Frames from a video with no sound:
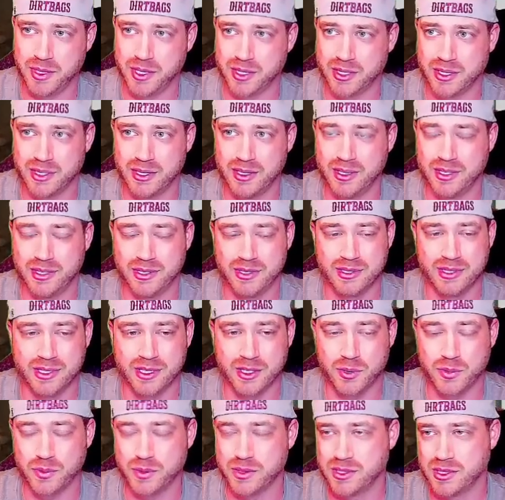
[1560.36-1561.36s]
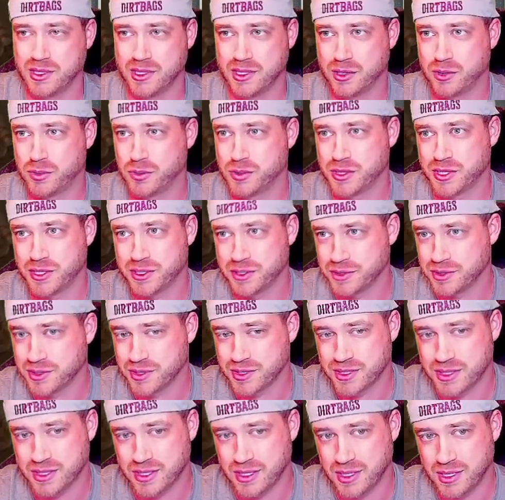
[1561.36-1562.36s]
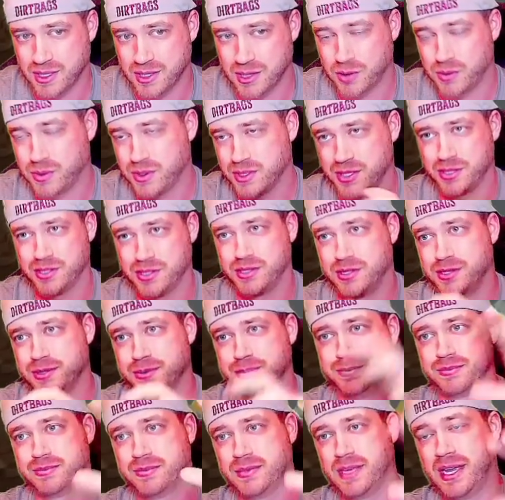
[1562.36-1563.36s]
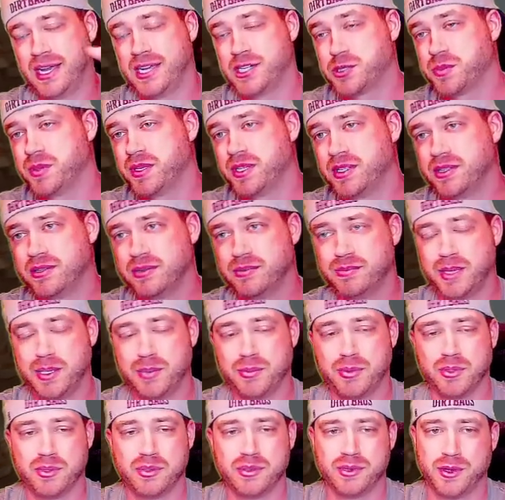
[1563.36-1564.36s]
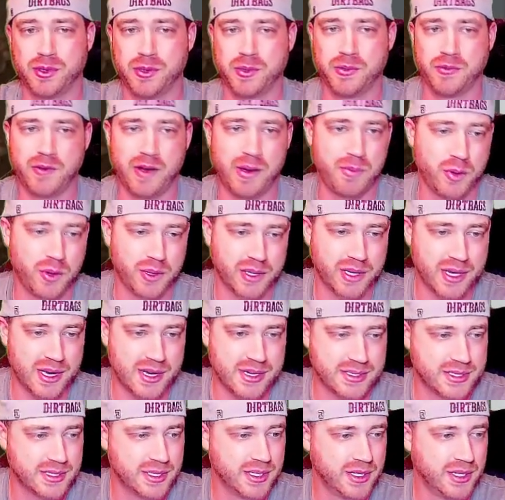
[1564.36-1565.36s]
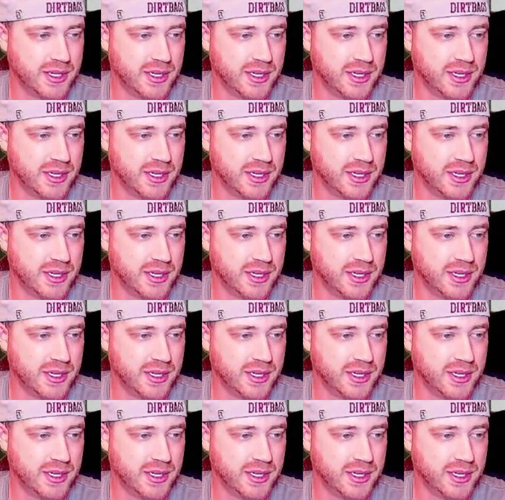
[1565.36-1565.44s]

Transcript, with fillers: uh, Inquis- Inquisitors, uh, Inquisitor henchmen people, the 35 point guys.